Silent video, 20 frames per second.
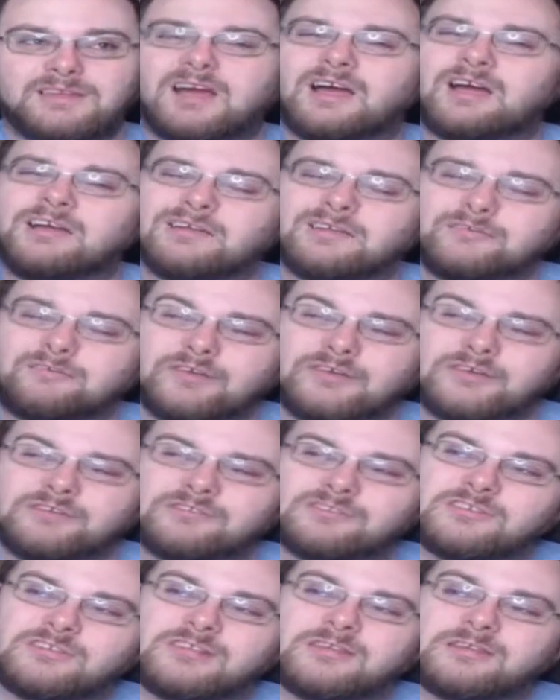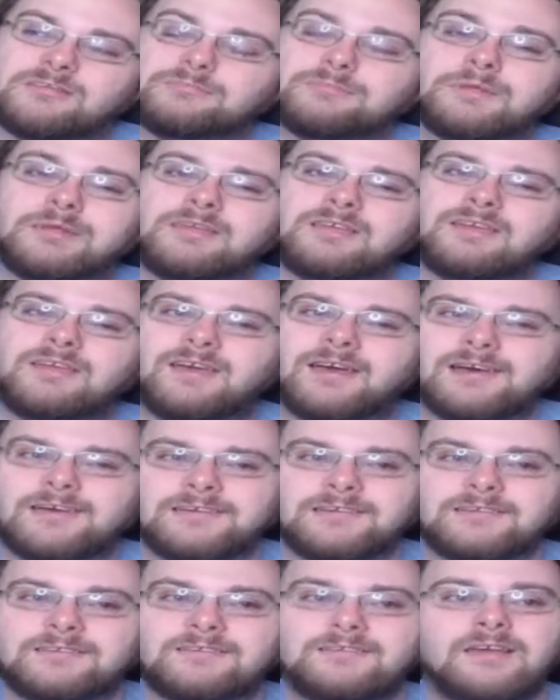Unconventionally,
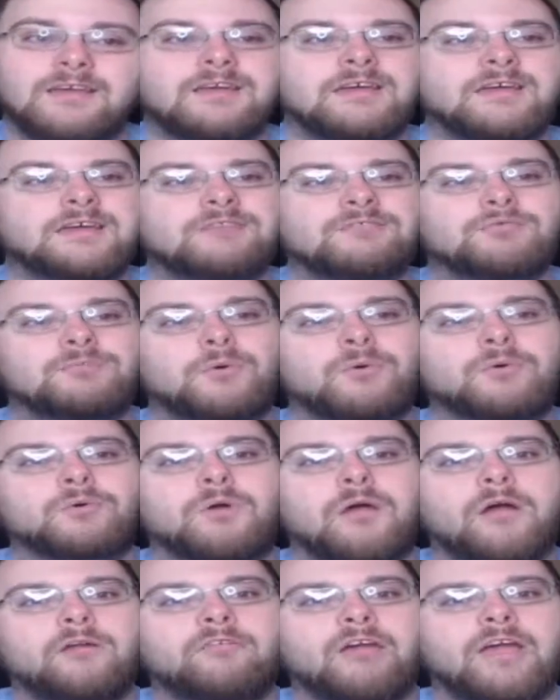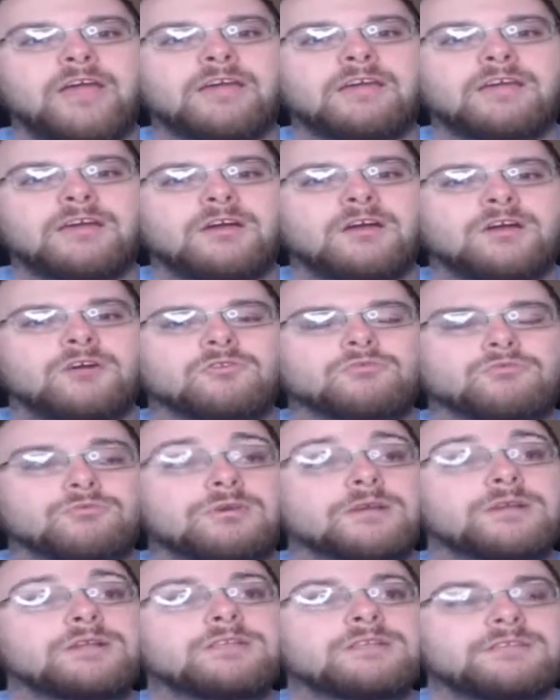because it's more of a
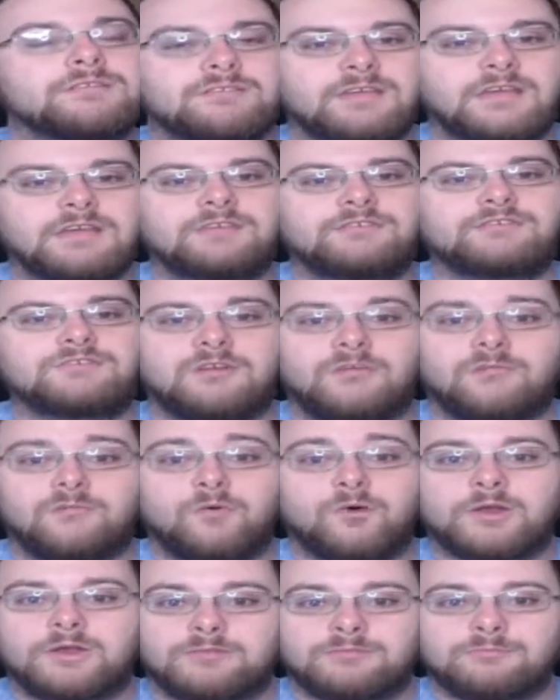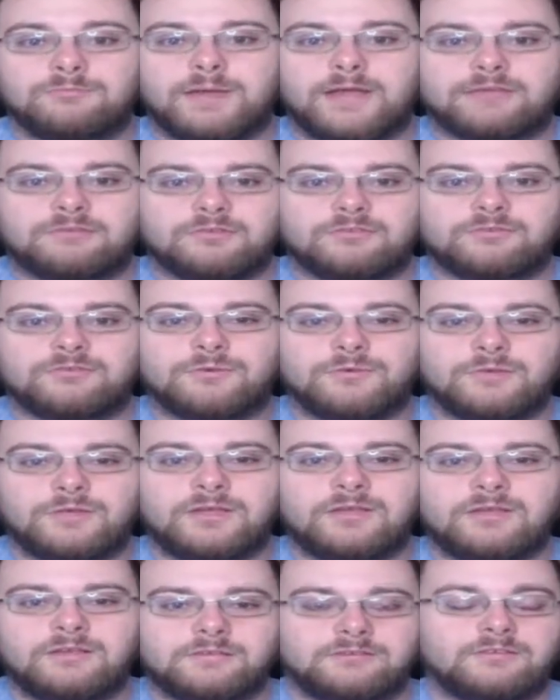realization of what his magic truly
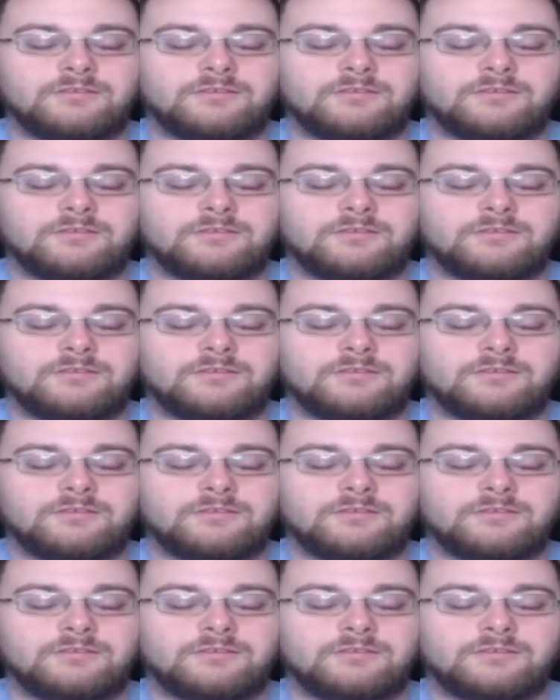is.